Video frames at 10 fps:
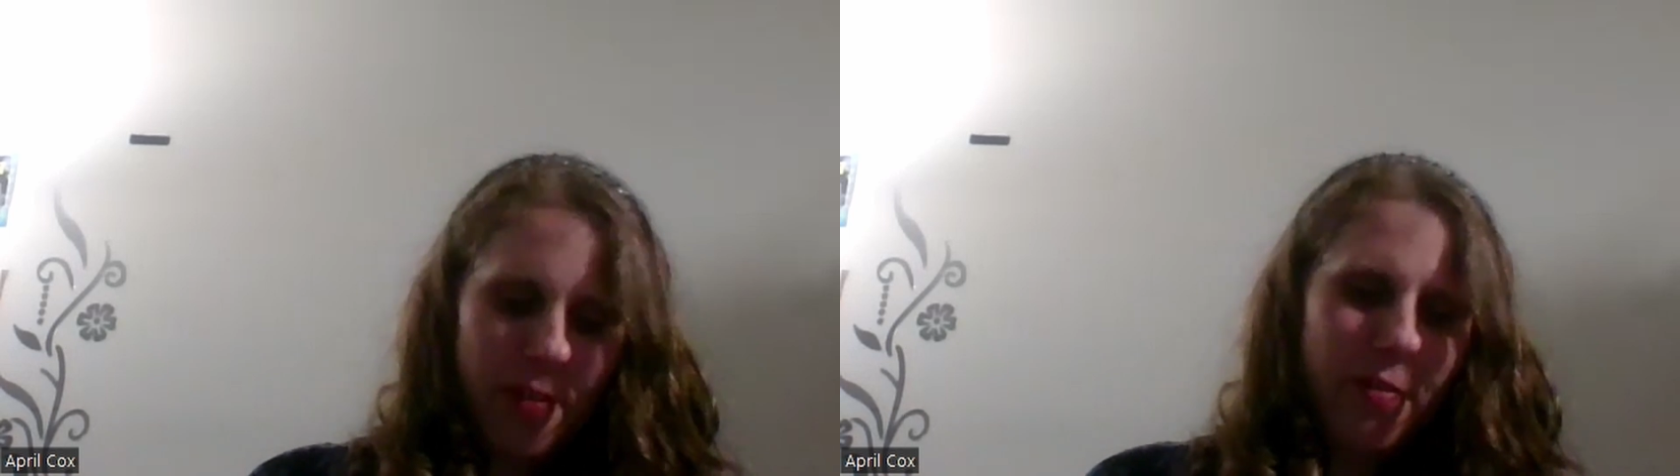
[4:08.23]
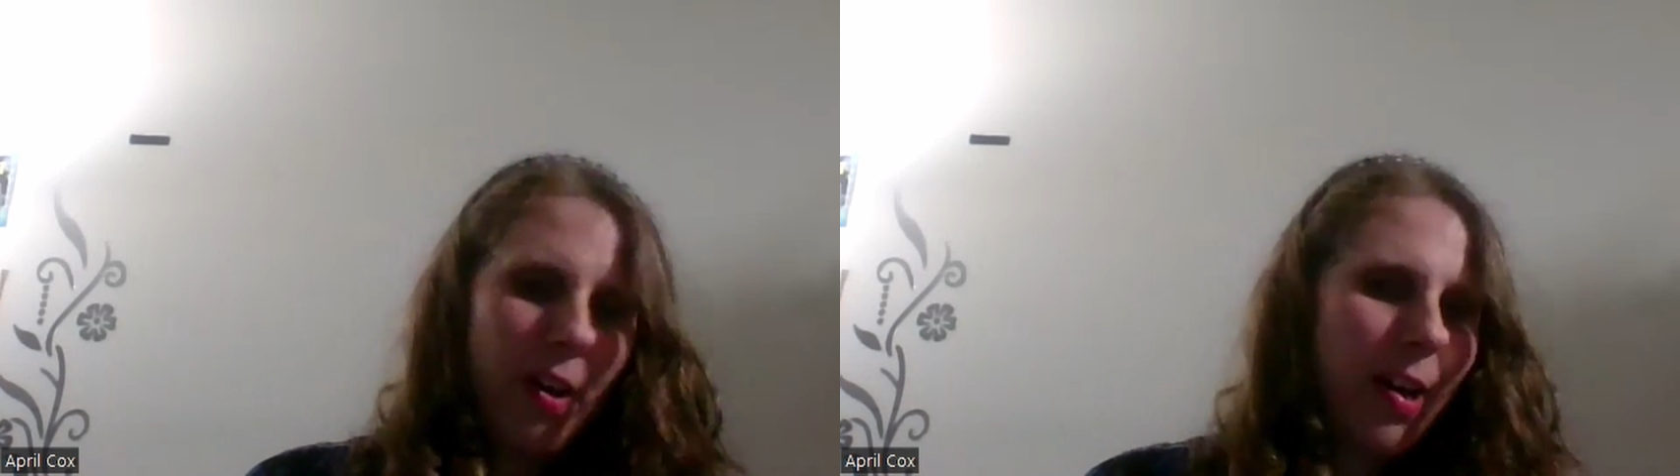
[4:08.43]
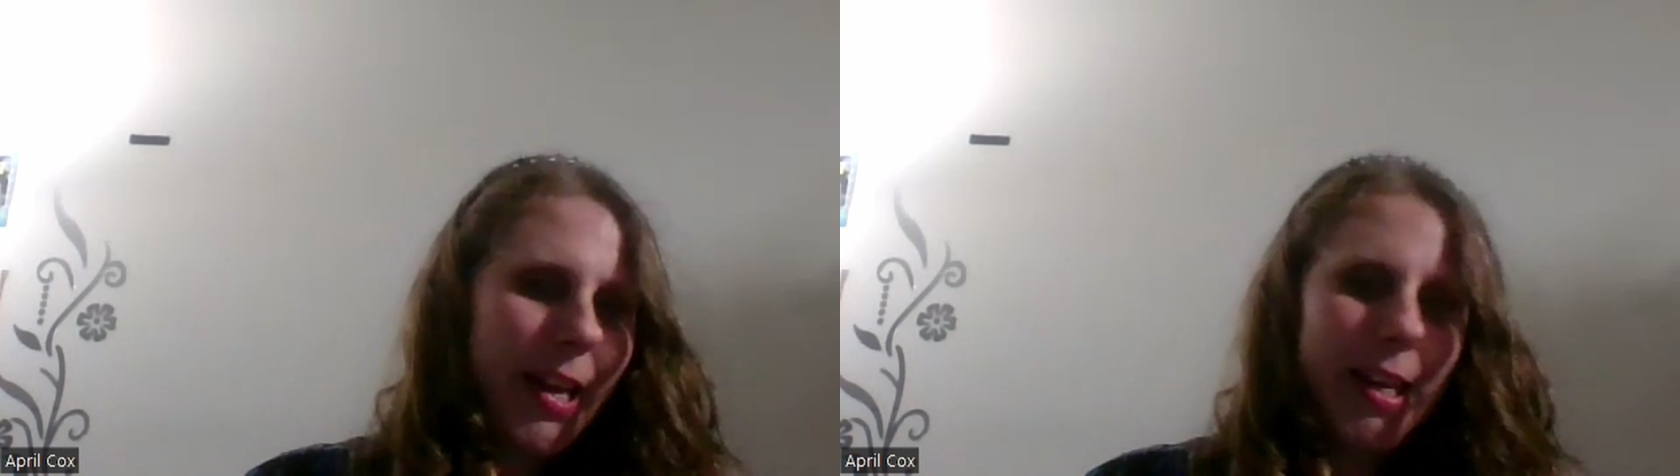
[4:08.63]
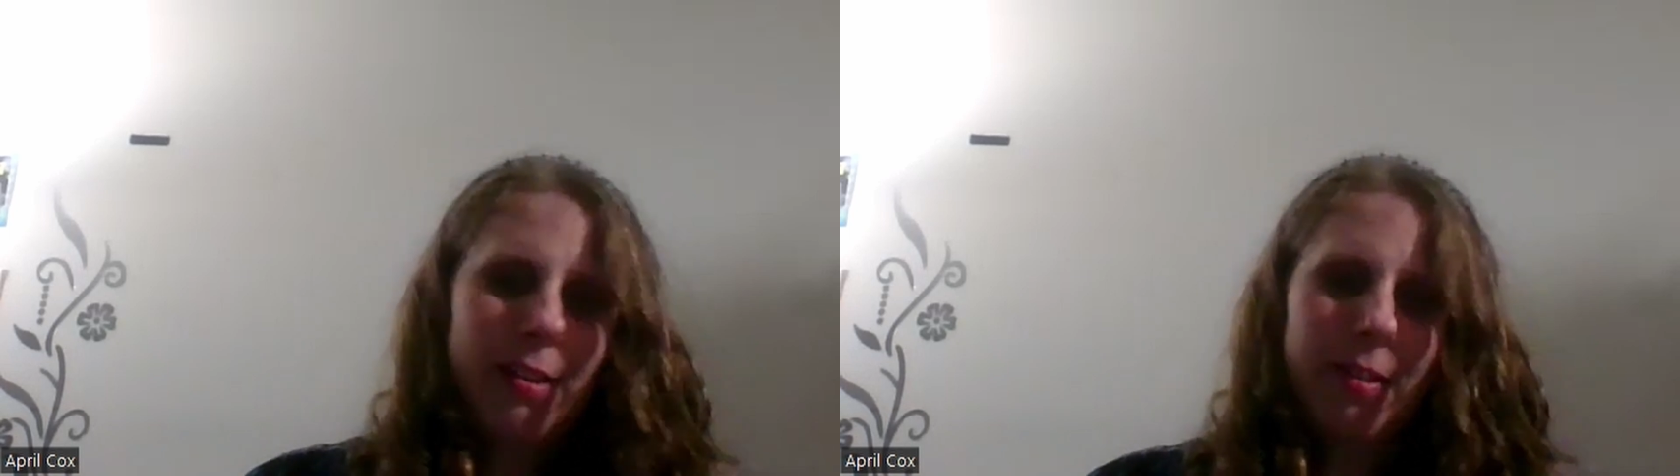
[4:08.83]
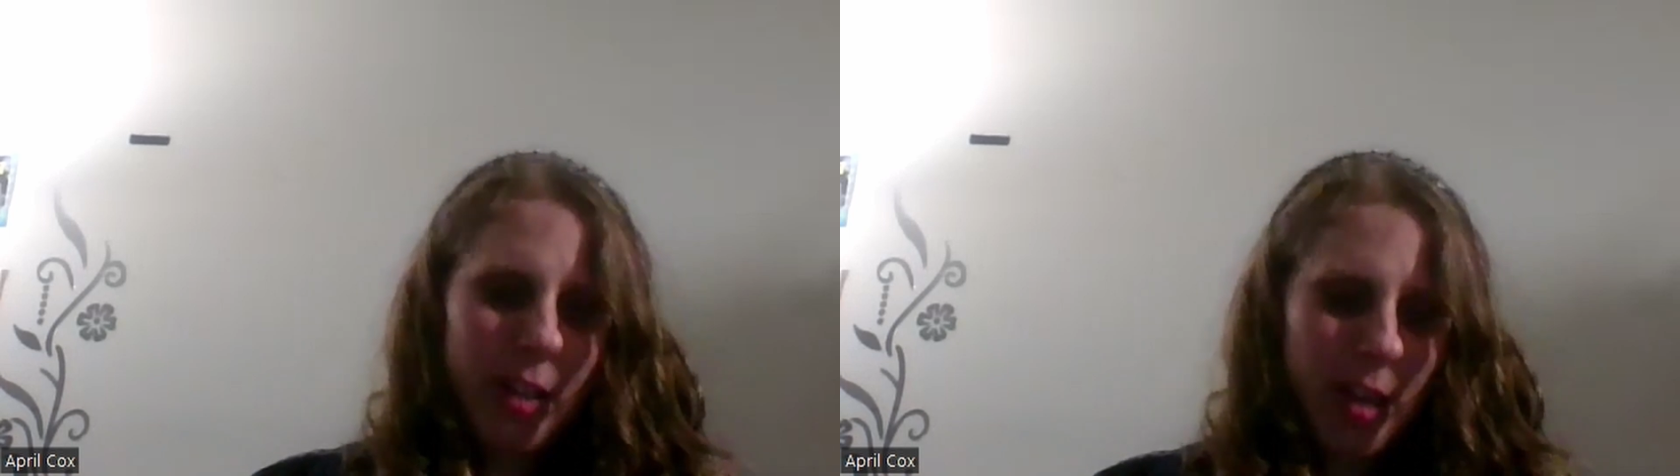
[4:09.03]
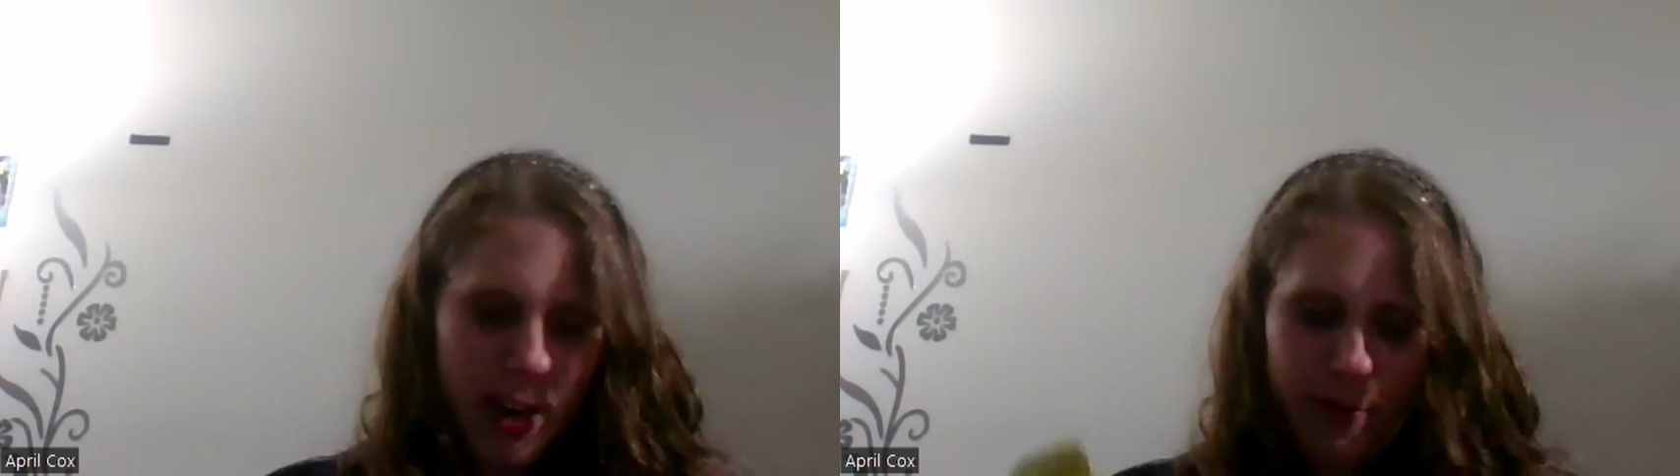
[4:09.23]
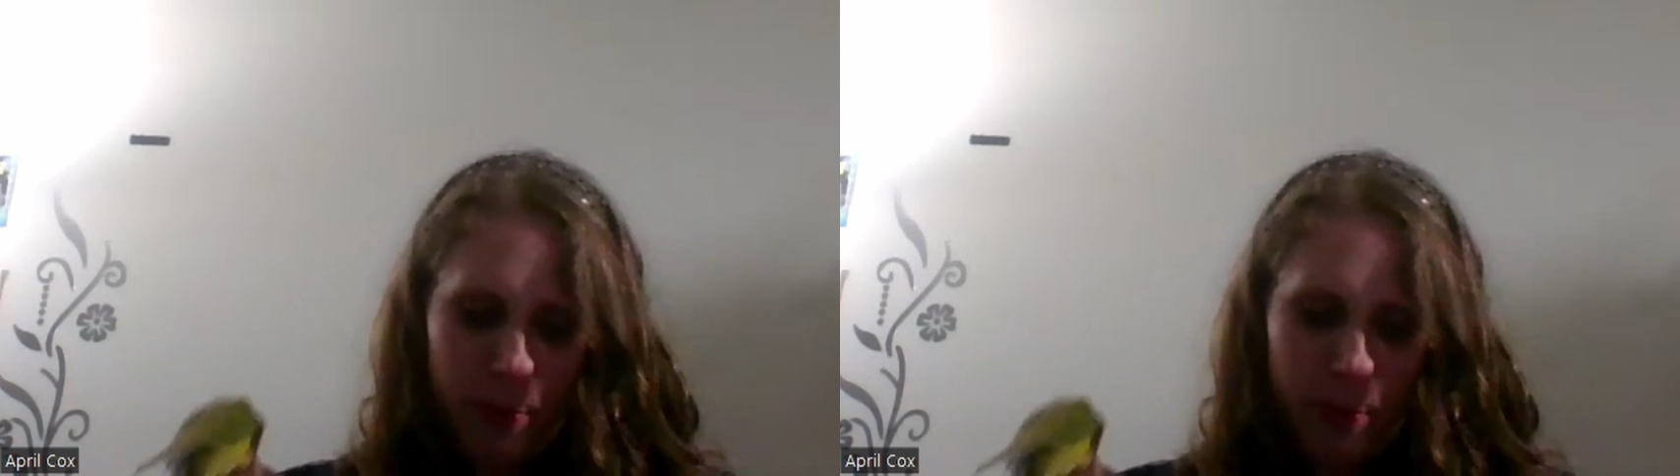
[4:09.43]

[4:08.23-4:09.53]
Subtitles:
Fine, said David